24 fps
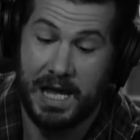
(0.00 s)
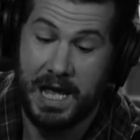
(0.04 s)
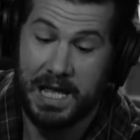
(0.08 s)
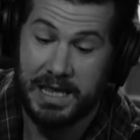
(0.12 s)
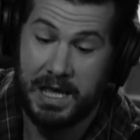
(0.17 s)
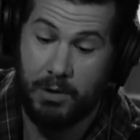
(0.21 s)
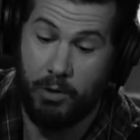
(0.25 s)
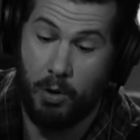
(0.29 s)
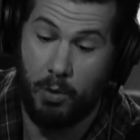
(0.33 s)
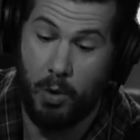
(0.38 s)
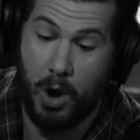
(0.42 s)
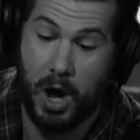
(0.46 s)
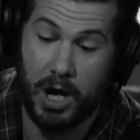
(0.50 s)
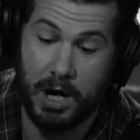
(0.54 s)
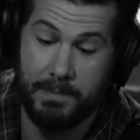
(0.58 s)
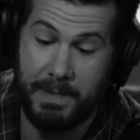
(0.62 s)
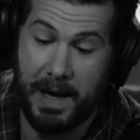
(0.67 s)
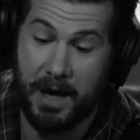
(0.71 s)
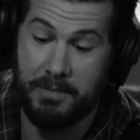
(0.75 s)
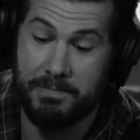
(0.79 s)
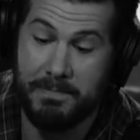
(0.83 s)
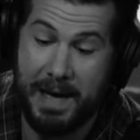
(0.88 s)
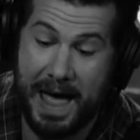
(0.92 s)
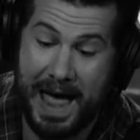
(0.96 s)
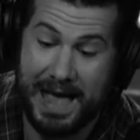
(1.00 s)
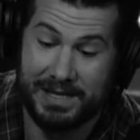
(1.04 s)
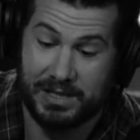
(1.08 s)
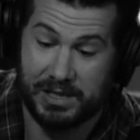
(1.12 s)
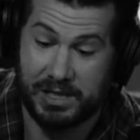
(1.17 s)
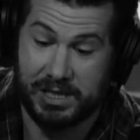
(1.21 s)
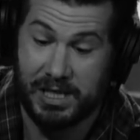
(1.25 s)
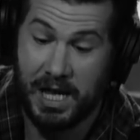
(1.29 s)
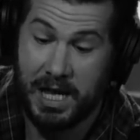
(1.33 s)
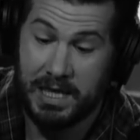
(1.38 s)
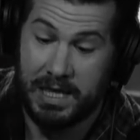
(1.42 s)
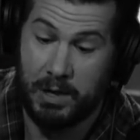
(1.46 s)
They were wrong about
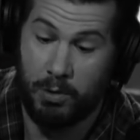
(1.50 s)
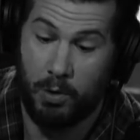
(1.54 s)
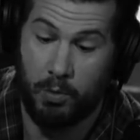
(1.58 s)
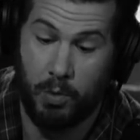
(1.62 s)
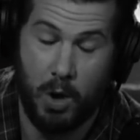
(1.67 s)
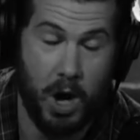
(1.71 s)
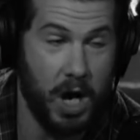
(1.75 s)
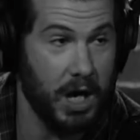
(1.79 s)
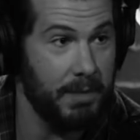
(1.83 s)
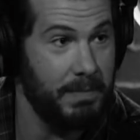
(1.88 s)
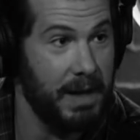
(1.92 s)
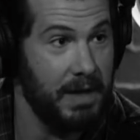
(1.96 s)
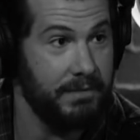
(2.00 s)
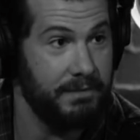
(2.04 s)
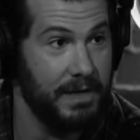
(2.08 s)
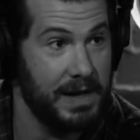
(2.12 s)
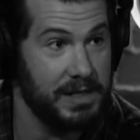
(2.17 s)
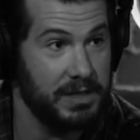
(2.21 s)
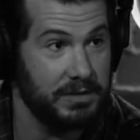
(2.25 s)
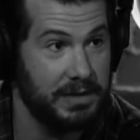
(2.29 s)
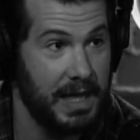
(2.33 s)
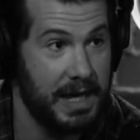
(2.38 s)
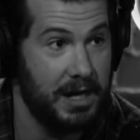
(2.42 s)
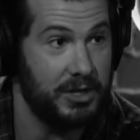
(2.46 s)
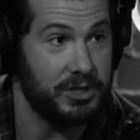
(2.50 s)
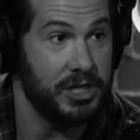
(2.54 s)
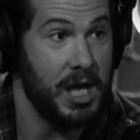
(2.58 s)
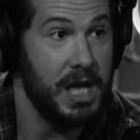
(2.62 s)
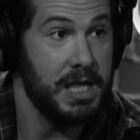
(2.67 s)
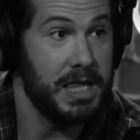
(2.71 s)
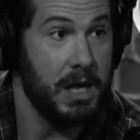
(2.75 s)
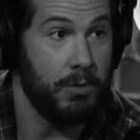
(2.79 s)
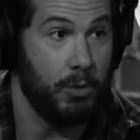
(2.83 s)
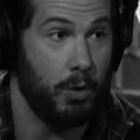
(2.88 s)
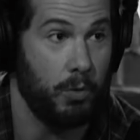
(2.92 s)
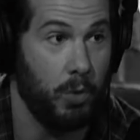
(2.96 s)
masks. They were wrong about wrong. ventilators.
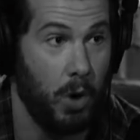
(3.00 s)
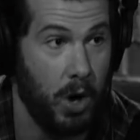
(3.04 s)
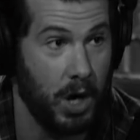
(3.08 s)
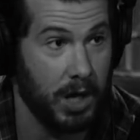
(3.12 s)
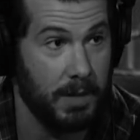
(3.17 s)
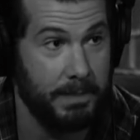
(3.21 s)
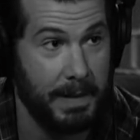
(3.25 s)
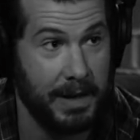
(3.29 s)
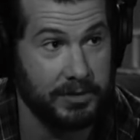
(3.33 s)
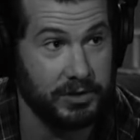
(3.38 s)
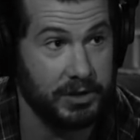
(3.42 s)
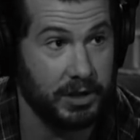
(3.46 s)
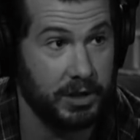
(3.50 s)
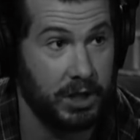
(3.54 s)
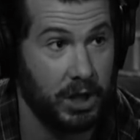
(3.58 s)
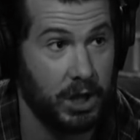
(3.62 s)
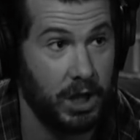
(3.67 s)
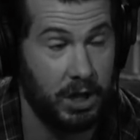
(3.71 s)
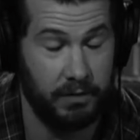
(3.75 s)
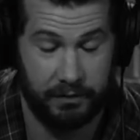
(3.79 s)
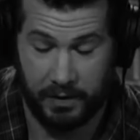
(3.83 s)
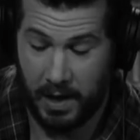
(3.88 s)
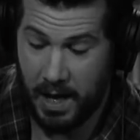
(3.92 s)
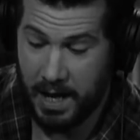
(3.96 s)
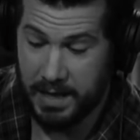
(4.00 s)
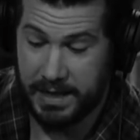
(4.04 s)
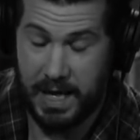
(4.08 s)
They were wrong about the curve.